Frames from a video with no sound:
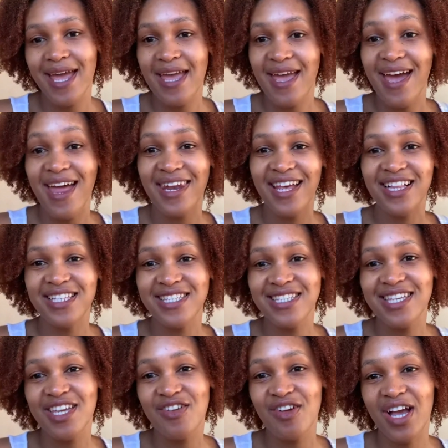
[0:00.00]
That's and how I'll
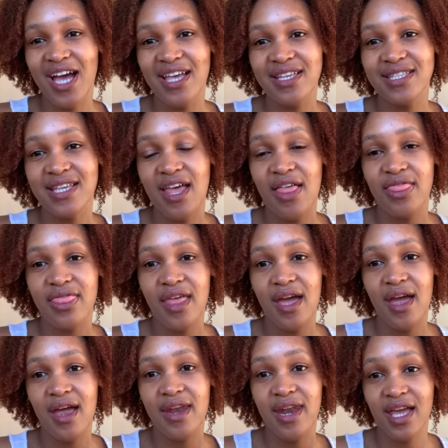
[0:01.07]
see you guys in
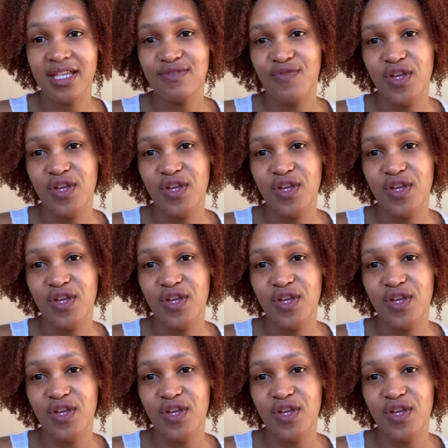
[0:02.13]
the next video.